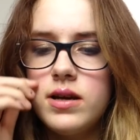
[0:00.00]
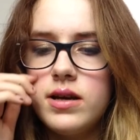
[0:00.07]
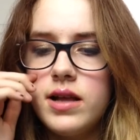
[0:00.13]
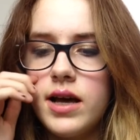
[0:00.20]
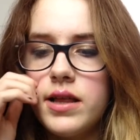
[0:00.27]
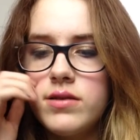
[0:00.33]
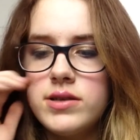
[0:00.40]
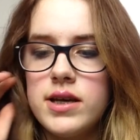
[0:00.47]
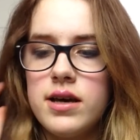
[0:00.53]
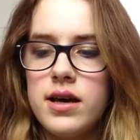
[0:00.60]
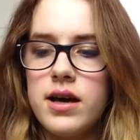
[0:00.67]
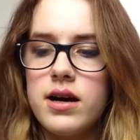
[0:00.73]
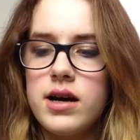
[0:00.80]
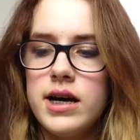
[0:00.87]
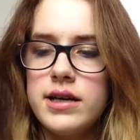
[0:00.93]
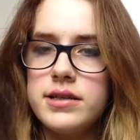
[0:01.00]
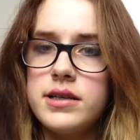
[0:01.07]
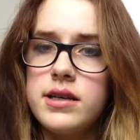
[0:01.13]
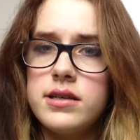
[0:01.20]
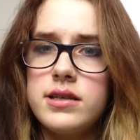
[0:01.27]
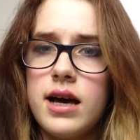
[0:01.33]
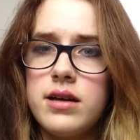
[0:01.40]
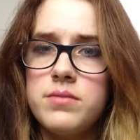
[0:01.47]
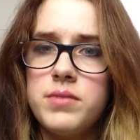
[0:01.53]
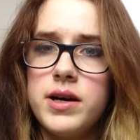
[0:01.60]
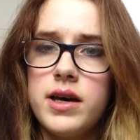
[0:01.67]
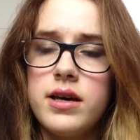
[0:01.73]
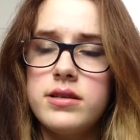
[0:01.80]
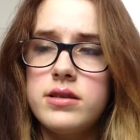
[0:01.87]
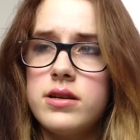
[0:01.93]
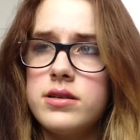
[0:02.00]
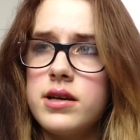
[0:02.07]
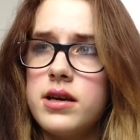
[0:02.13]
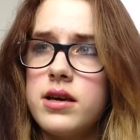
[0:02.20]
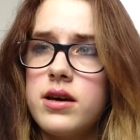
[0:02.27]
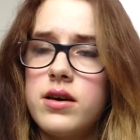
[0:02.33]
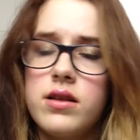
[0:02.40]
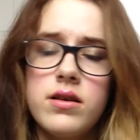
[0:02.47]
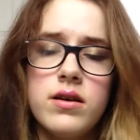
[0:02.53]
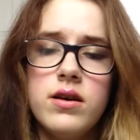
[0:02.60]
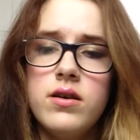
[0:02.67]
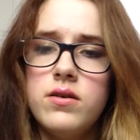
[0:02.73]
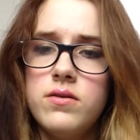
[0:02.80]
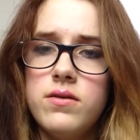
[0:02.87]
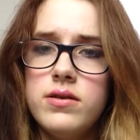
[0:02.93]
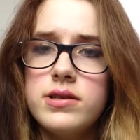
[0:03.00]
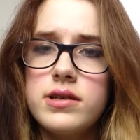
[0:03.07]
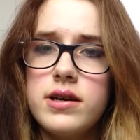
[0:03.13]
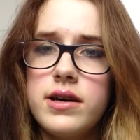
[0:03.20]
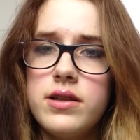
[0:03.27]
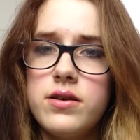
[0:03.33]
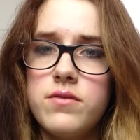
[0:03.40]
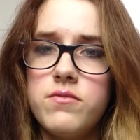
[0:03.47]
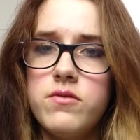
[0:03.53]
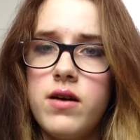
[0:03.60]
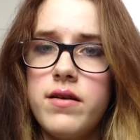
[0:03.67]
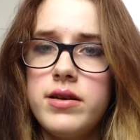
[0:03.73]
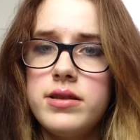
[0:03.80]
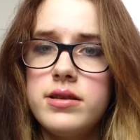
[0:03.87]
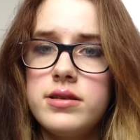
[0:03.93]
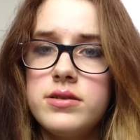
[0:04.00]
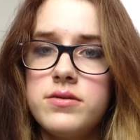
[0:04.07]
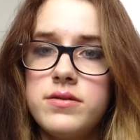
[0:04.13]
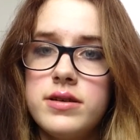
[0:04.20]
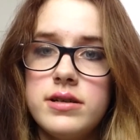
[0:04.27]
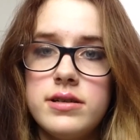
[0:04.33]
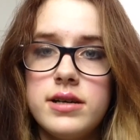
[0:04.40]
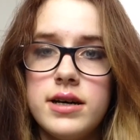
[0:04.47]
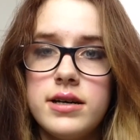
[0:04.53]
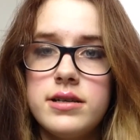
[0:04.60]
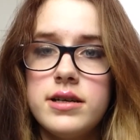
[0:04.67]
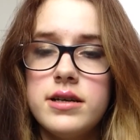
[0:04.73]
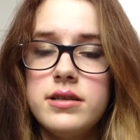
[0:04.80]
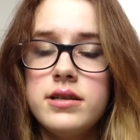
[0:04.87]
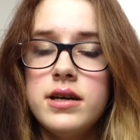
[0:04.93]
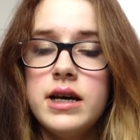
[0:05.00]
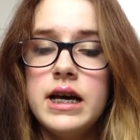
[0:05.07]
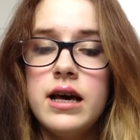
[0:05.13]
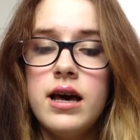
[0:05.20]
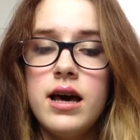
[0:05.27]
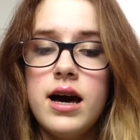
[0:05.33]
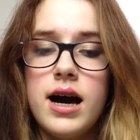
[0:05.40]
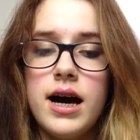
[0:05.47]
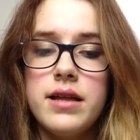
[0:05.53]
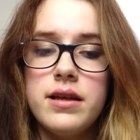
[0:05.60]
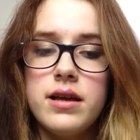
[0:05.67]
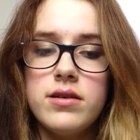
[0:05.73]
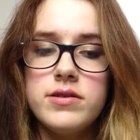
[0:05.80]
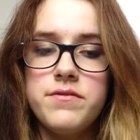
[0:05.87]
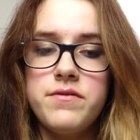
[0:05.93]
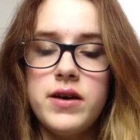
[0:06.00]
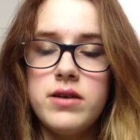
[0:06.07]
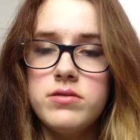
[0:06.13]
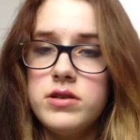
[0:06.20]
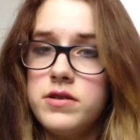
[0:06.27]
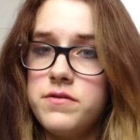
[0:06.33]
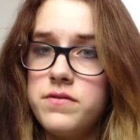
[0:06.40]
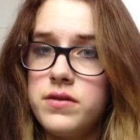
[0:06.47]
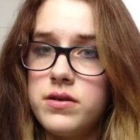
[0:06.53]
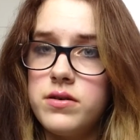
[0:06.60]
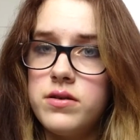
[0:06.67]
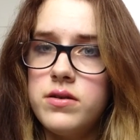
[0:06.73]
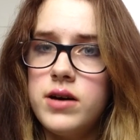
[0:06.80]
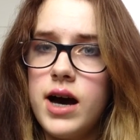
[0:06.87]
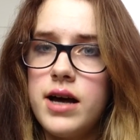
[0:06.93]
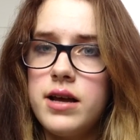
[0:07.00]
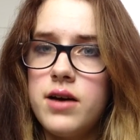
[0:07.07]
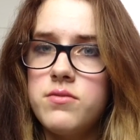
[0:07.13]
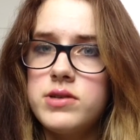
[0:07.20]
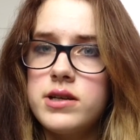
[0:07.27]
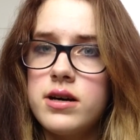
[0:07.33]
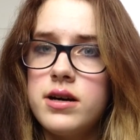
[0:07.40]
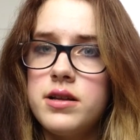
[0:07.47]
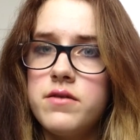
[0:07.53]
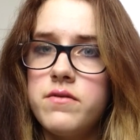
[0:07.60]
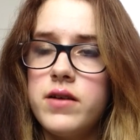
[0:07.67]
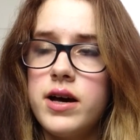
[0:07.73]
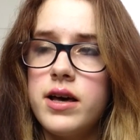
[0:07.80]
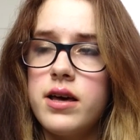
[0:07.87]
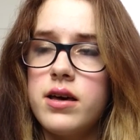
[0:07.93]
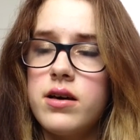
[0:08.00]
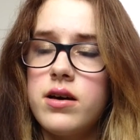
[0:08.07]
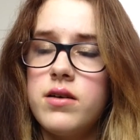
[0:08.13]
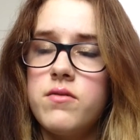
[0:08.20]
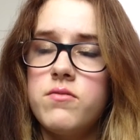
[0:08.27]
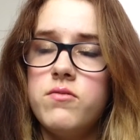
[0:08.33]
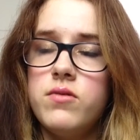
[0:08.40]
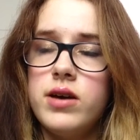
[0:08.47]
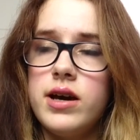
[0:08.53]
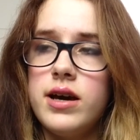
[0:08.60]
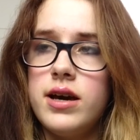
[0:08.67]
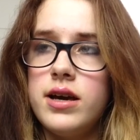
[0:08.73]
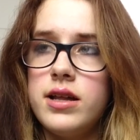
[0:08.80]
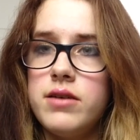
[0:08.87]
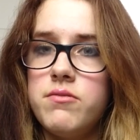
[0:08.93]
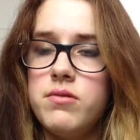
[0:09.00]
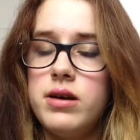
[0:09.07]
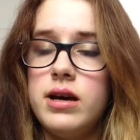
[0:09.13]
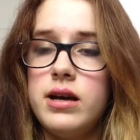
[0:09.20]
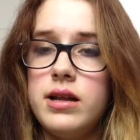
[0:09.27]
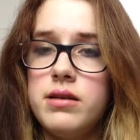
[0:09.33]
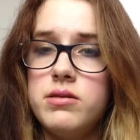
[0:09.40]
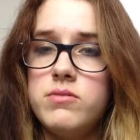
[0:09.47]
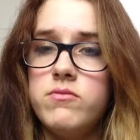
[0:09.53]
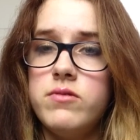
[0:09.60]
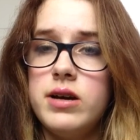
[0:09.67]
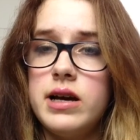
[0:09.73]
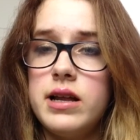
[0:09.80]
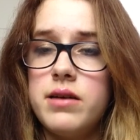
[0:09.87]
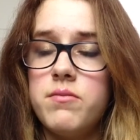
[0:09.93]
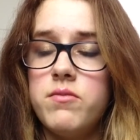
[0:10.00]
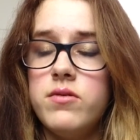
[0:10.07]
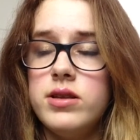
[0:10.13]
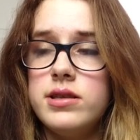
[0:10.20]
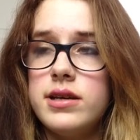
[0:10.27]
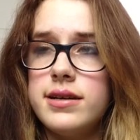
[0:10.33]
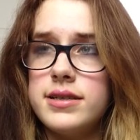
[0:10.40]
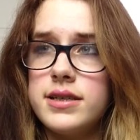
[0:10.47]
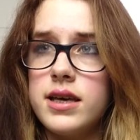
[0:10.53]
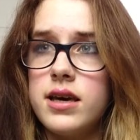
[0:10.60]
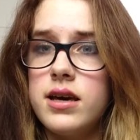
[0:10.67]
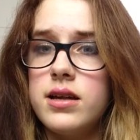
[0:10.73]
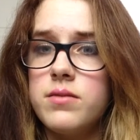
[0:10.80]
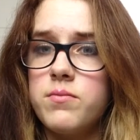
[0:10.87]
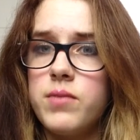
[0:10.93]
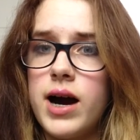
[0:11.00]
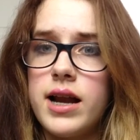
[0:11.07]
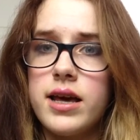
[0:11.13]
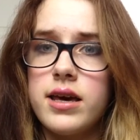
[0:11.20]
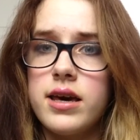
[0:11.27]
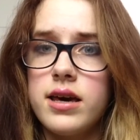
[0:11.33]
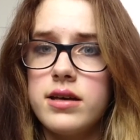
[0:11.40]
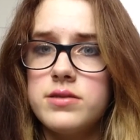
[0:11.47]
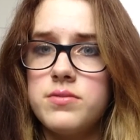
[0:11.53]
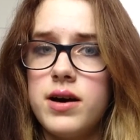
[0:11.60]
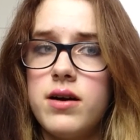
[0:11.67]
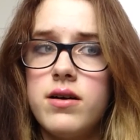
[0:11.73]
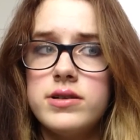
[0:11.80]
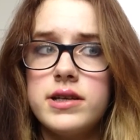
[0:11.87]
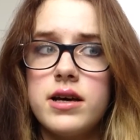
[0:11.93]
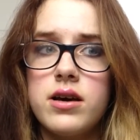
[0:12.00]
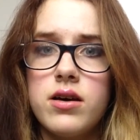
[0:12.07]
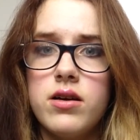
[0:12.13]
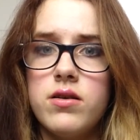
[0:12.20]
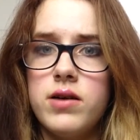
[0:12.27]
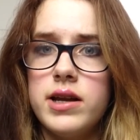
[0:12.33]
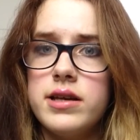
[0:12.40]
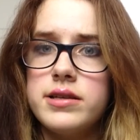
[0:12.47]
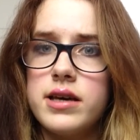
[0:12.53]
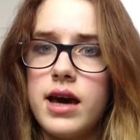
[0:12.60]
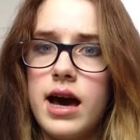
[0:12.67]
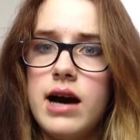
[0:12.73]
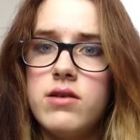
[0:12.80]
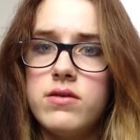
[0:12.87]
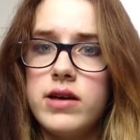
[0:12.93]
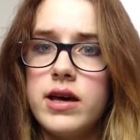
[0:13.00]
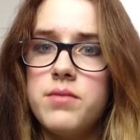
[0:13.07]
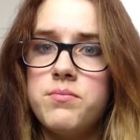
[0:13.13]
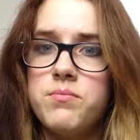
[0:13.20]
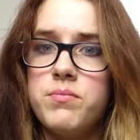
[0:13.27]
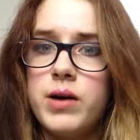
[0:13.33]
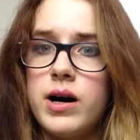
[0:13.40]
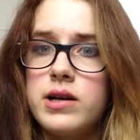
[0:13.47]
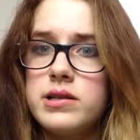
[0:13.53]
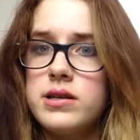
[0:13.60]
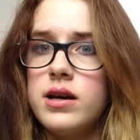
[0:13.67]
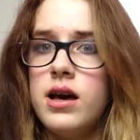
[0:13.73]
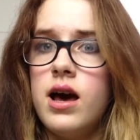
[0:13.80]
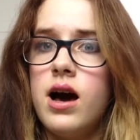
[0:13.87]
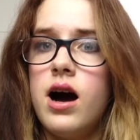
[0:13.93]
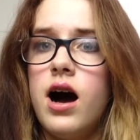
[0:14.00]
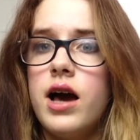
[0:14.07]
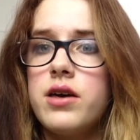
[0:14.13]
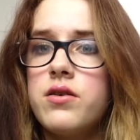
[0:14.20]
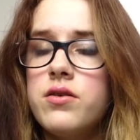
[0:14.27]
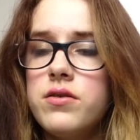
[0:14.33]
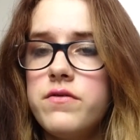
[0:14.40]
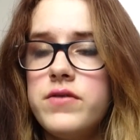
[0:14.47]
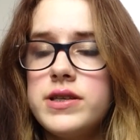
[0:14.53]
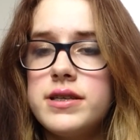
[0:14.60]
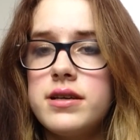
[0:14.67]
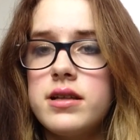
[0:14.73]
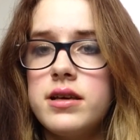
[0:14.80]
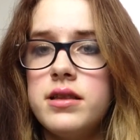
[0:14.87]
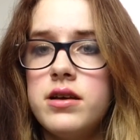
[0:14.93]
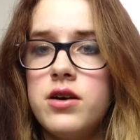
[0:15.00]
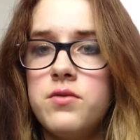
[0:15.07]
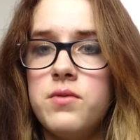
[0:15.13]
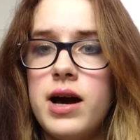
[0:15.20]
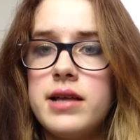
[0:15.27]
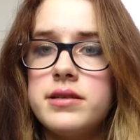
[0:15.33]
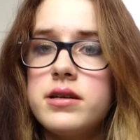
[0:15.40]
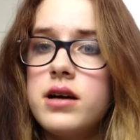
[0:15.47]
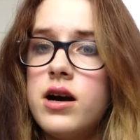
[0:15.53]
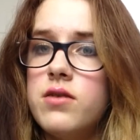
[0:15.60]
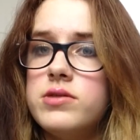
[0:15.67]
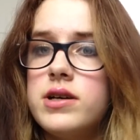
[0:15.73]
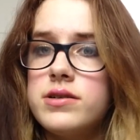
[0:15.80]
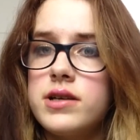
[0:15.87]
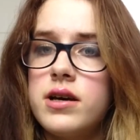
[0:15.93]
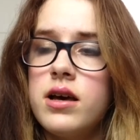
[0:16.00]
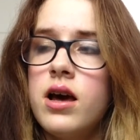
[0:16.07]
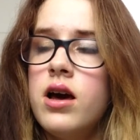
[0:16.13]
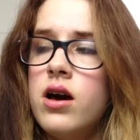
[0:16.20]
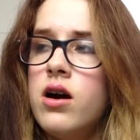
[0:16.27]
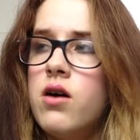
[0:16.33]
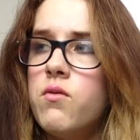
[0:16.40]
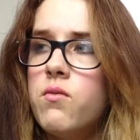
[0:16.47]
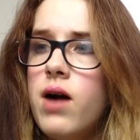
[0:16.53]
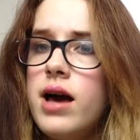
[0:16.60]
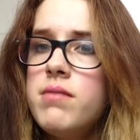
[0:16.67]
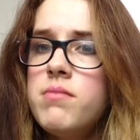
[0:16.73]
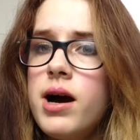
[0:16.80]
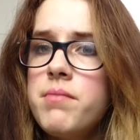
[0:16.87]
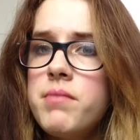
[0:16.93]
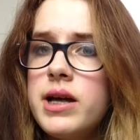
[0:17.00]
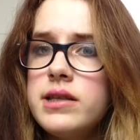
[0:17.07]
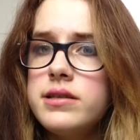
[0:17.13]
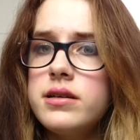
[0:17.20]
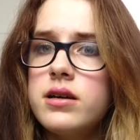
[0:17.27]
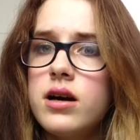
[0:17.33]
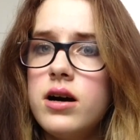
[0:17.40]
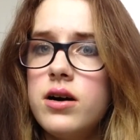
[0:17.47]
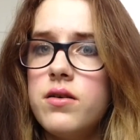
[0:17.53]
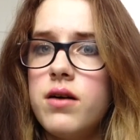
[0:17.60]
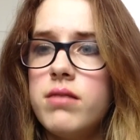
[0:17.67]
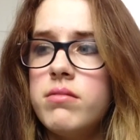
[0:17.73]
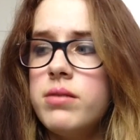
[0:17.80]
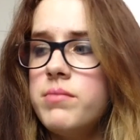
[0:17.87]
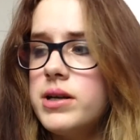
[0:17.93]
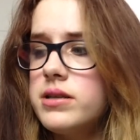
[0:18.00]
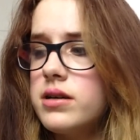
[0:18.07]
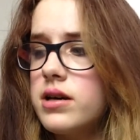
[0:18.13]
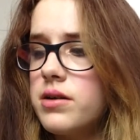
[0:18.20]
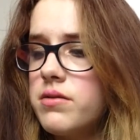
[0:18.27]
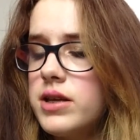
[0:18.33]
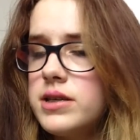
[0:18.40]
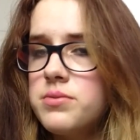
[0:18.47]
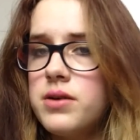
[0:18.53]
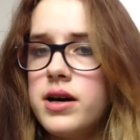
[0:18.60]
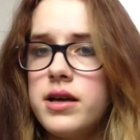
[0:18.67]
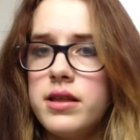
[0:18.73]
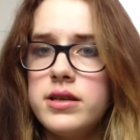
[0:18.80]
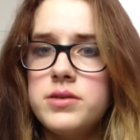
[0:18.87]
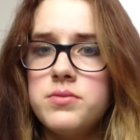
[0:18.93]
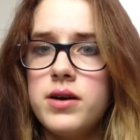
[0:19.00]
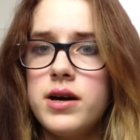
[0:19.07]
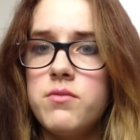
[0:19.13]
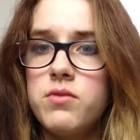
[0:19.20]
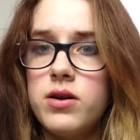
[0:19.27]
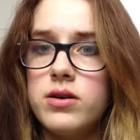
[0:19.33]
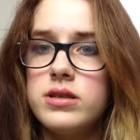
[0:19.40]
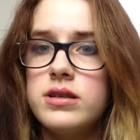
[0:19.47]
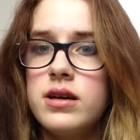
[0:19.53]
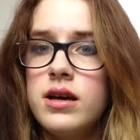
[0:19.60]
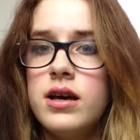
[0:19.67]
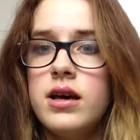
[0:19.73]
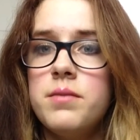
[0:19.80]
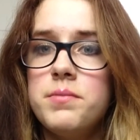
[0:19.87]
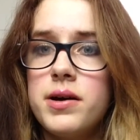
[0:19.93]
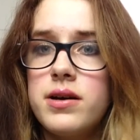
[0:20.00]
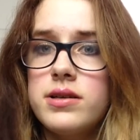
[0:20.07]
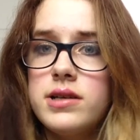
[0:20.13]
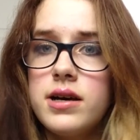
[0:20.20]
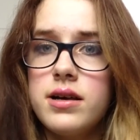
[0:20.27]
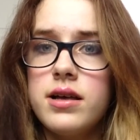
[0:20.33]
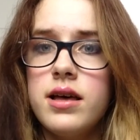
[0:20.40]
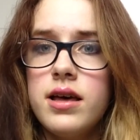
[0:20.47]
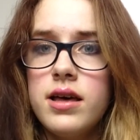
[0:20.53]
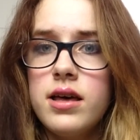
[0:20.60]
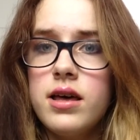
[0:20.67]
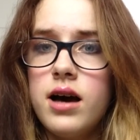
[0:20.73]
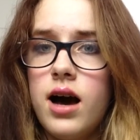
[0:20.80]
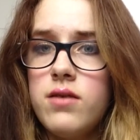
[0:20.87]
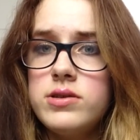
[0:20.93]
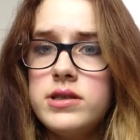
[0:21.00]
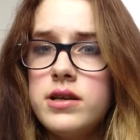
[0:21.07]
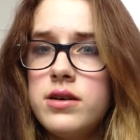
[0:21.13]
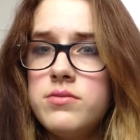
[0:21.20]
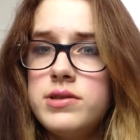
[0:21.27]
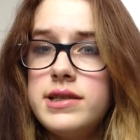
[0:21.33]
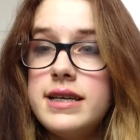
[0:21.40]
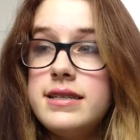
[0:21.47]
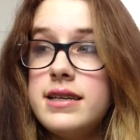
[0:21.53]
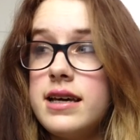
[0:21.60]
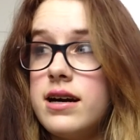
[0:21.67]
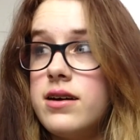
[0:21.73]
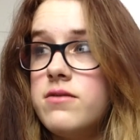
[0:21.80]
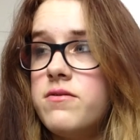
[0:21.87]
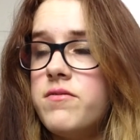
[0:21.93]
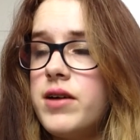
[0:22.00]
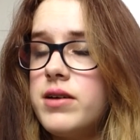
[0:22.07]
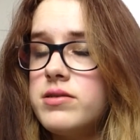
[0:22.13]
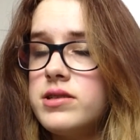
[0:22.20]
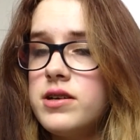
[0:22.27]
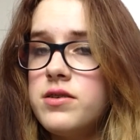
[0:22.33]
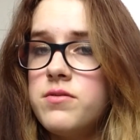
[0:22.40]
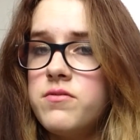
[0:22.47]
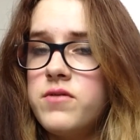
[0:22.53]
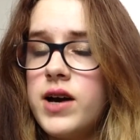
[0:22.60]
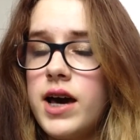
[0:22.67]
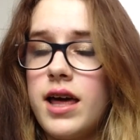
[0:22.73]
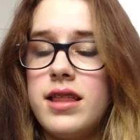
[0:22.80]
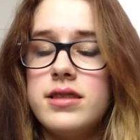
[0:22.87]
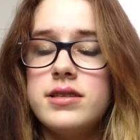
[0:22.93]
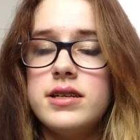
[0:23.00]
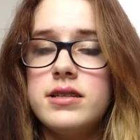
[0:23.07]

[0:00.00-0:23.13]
Like, there's a hissing sound in my ears, so I was like going, what's going on? Very disorientated. And then I fell to the floor, and I was kind of like going really, really, really dizzy and panicking as well. I was like going, oh, I need to get out of here. But I couldn't physically know where to go. So I was like, where am I meant to go? Am I meant to go this way, what? Because I was so dizzy. I felt so faint.